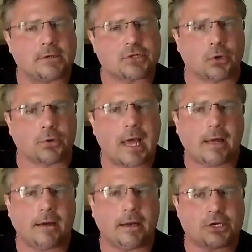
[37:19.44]
sold
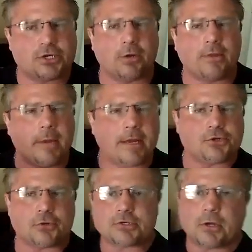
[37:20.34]
at, and I show them
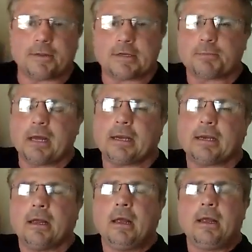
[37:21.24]
interest on this
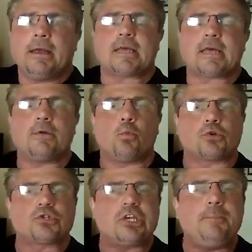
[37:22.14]
money, is I will
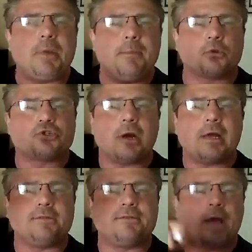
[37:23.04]
see people trying to